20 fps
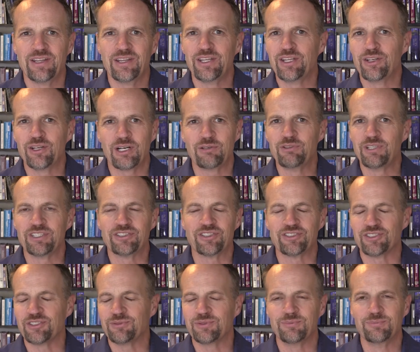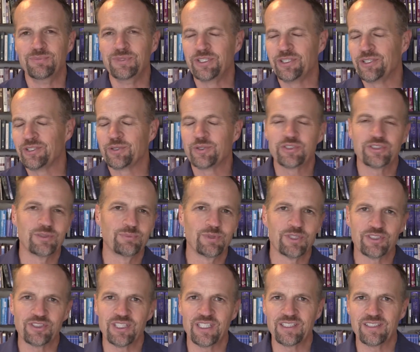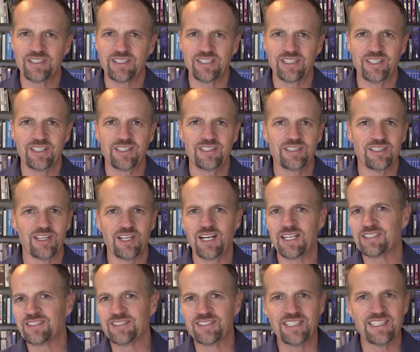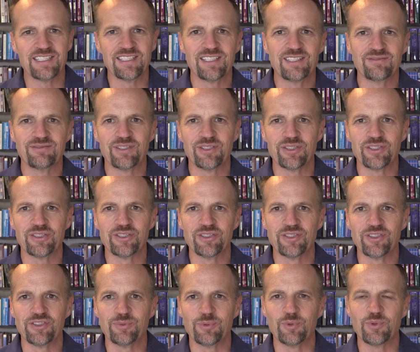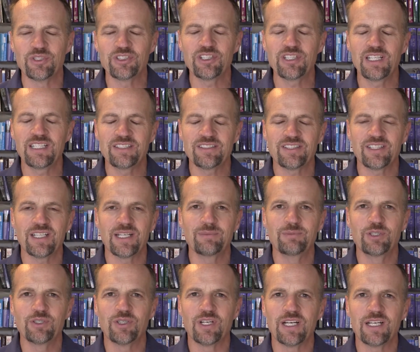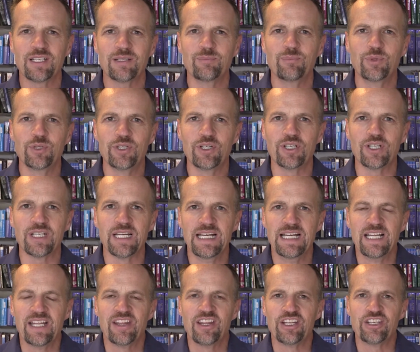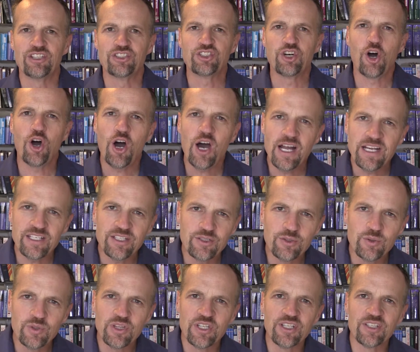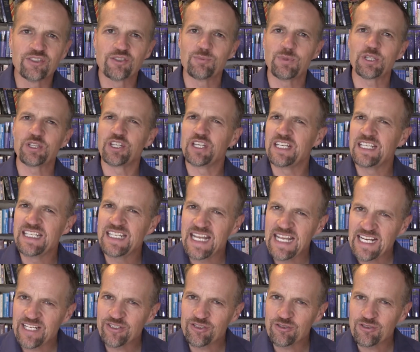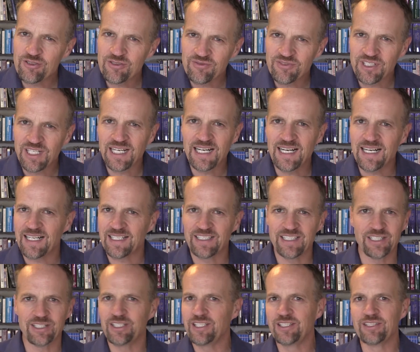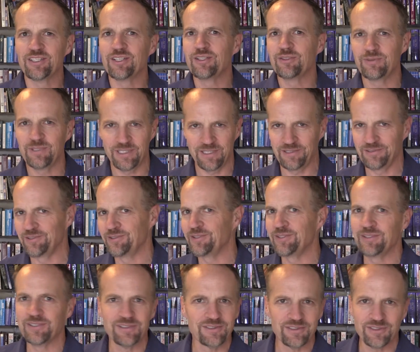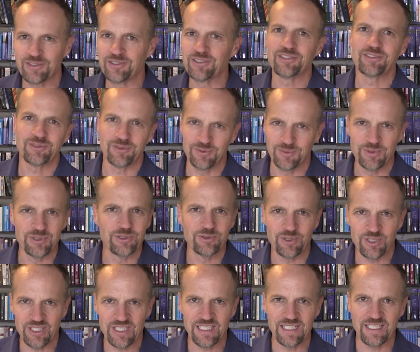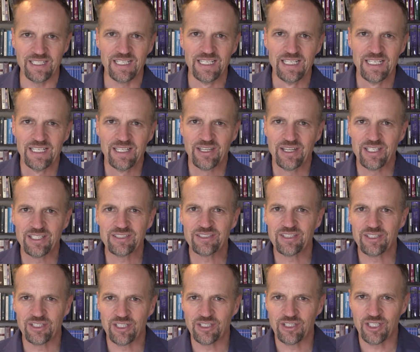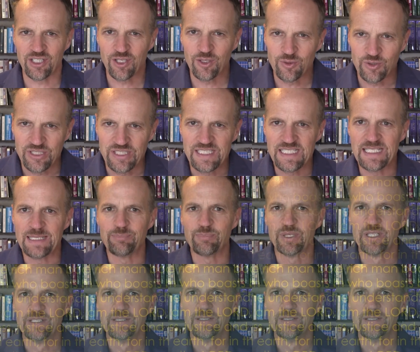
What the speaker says: You know, I realize there's a million Christian books out there, lots of daily devotionals, but when's the last time you got a book that taught you things about the nature of God that you didn't already learn in Sunday school when you were a kid? Things that go deep.